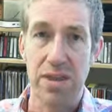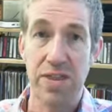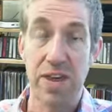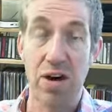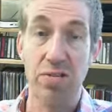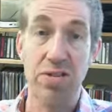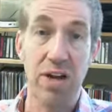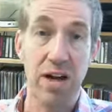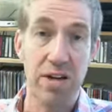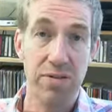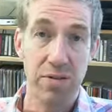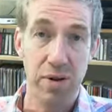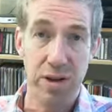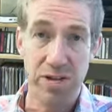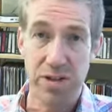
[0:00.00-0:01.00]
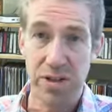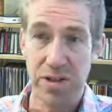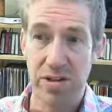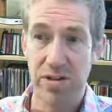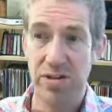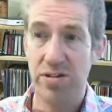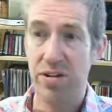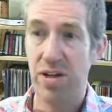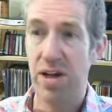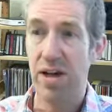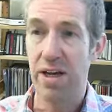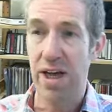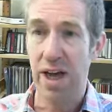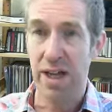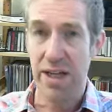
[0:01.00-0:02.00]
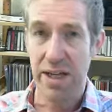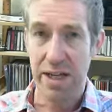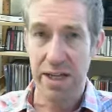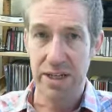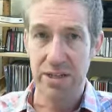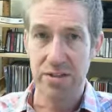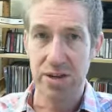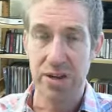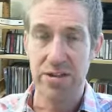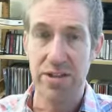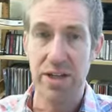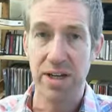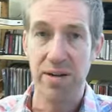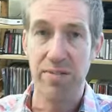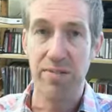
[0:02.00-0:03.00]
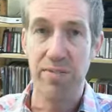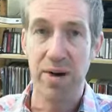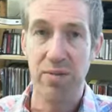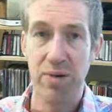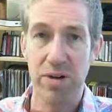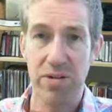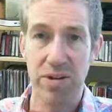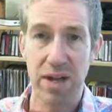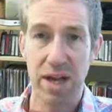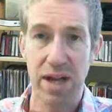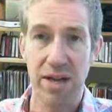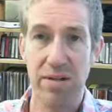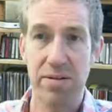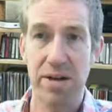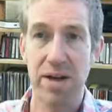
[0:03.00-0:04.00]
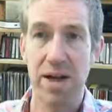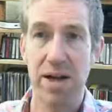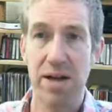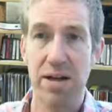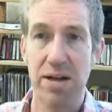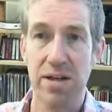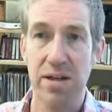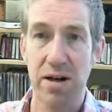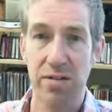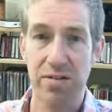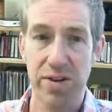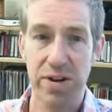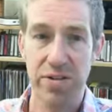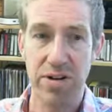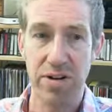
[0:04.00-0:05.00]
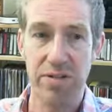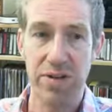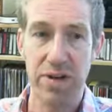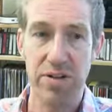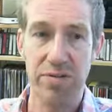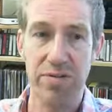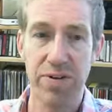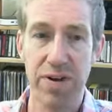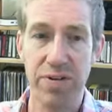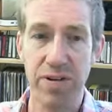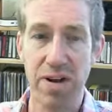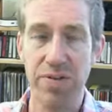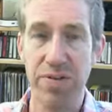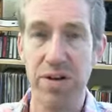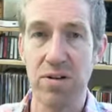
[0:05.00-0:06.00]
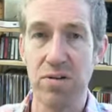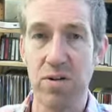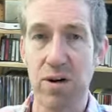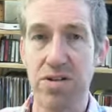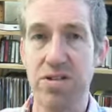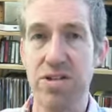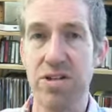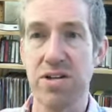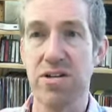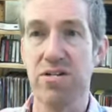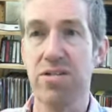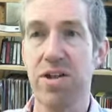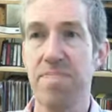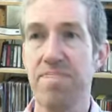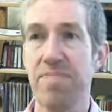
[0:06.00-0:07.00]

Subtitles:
Those kind of questions, again, interesting, but once again, not philosophical. Philosophical questions,